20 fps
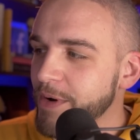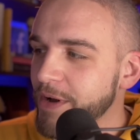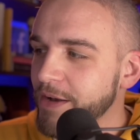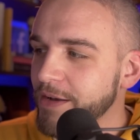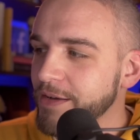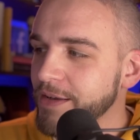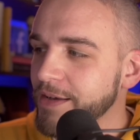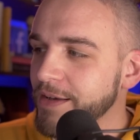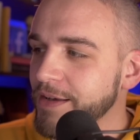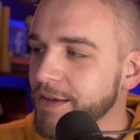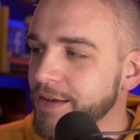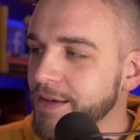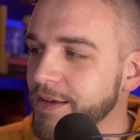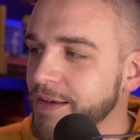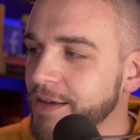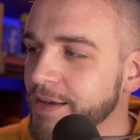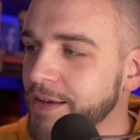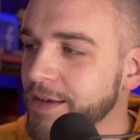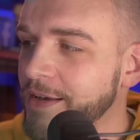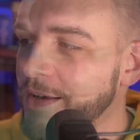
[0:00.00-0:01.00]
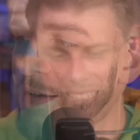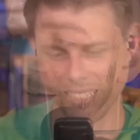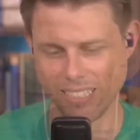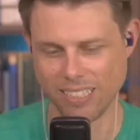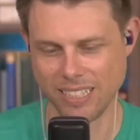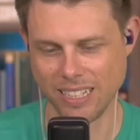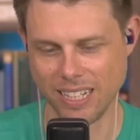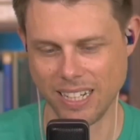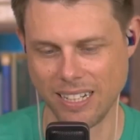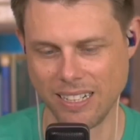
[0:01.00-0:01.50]
Yeah,
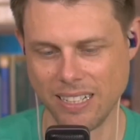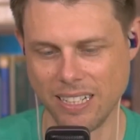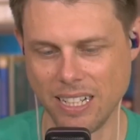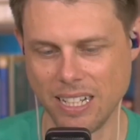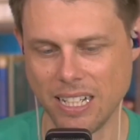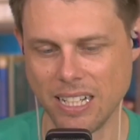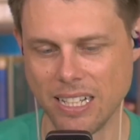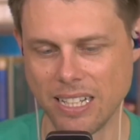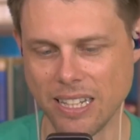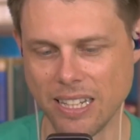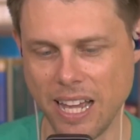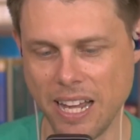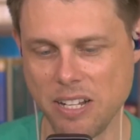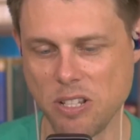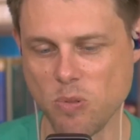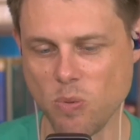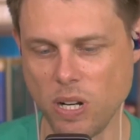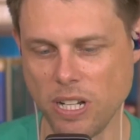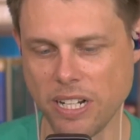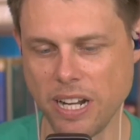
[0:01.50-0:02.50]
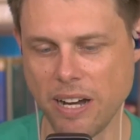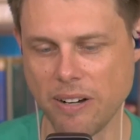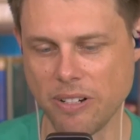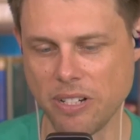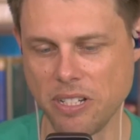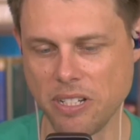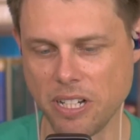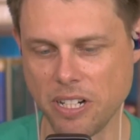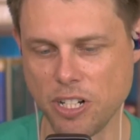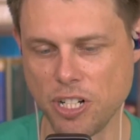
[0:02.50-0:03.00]
yeah. Lance Wallnau and
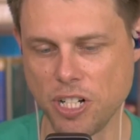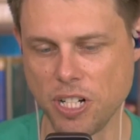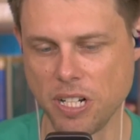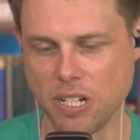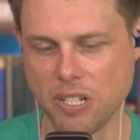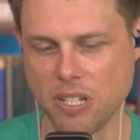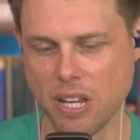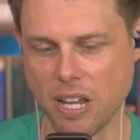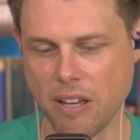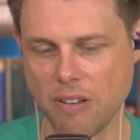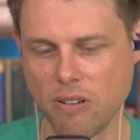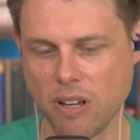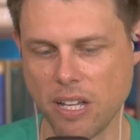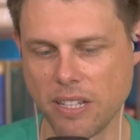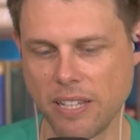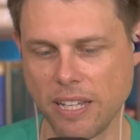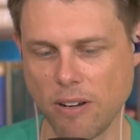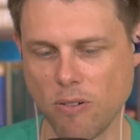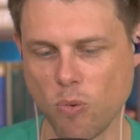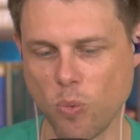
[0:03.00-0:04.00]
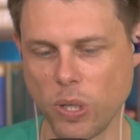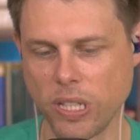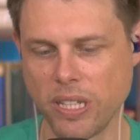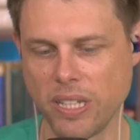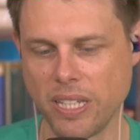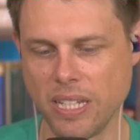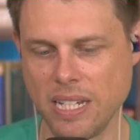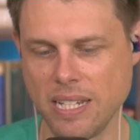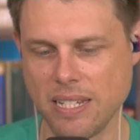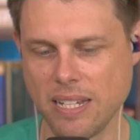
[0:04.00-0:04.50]
Dutch Sheets. I, I think what
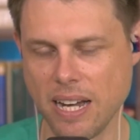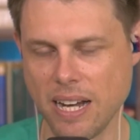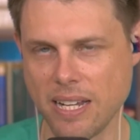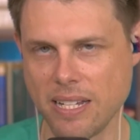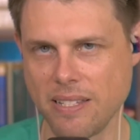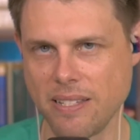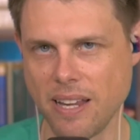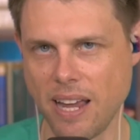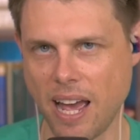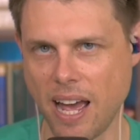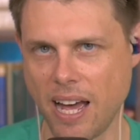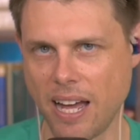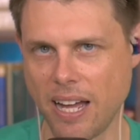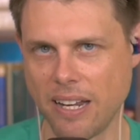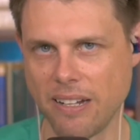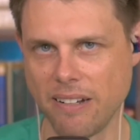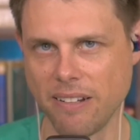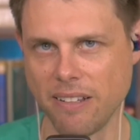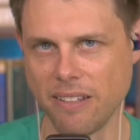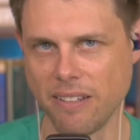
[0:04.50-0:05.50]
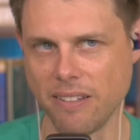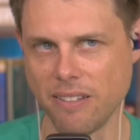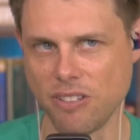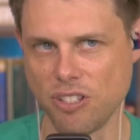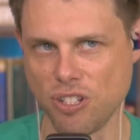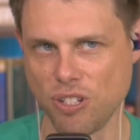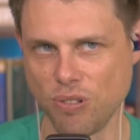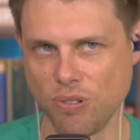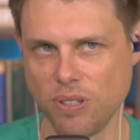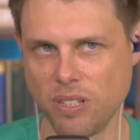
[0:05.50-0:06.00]
these guys add
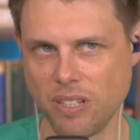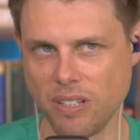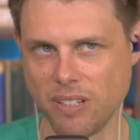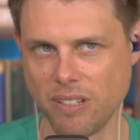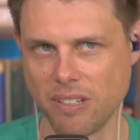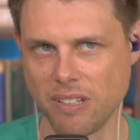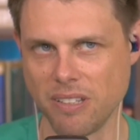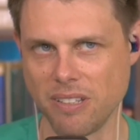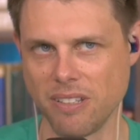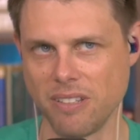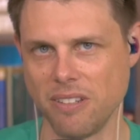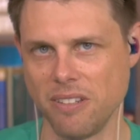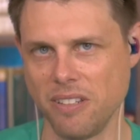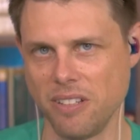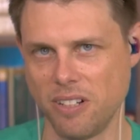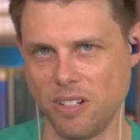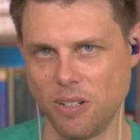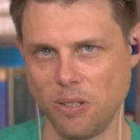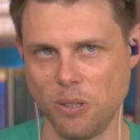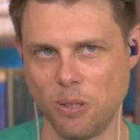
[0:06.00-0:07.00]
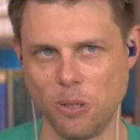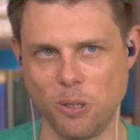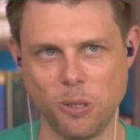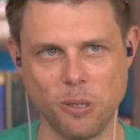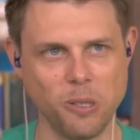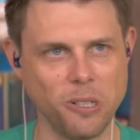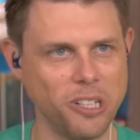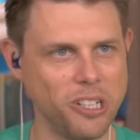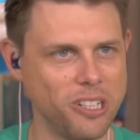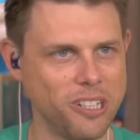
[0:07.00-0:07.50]
to the the
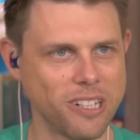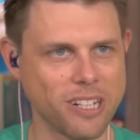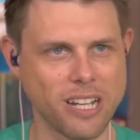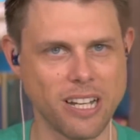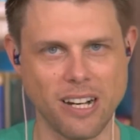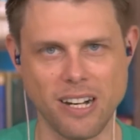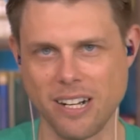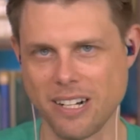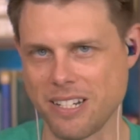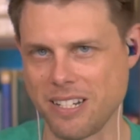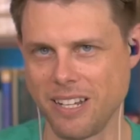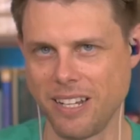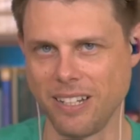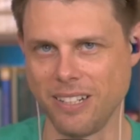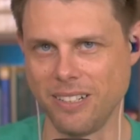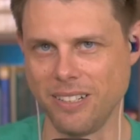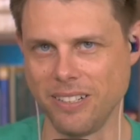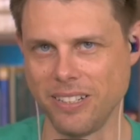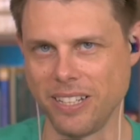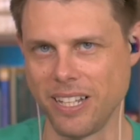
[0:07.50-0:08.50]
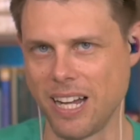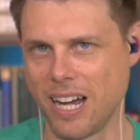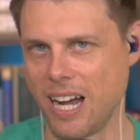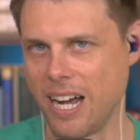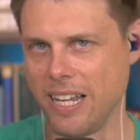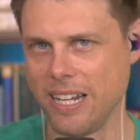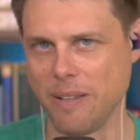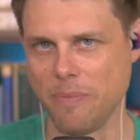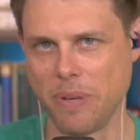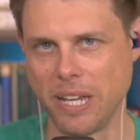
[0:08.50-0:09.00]
whole cocktail that
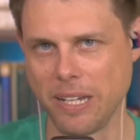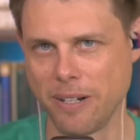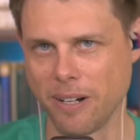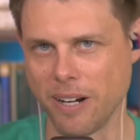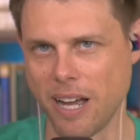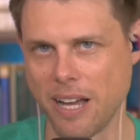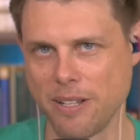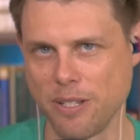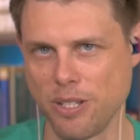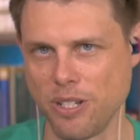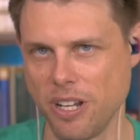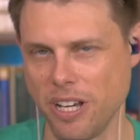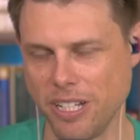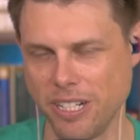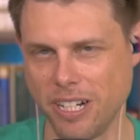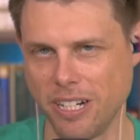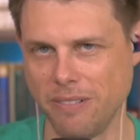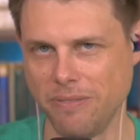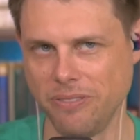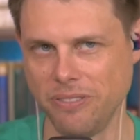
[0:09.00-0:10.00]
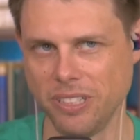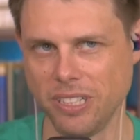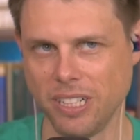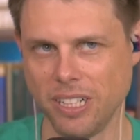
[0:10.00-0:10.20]
Heidi Baker has none of